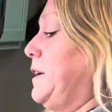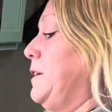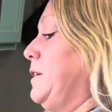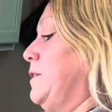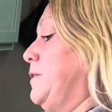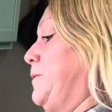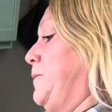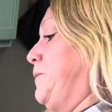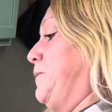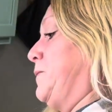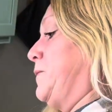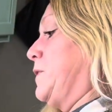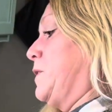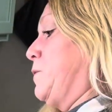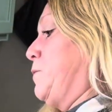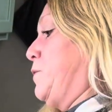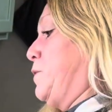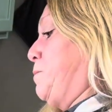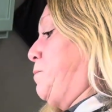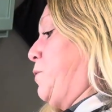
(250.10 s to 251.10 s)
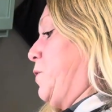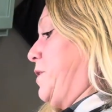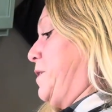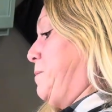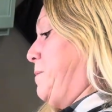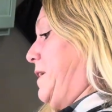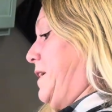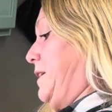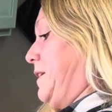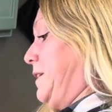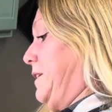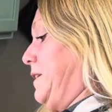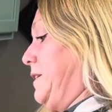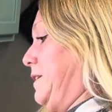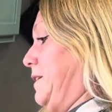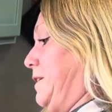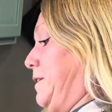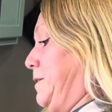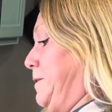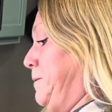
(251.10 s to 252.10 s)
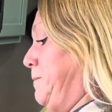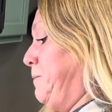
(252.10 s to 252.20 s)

I'm going to pour the bacon in there.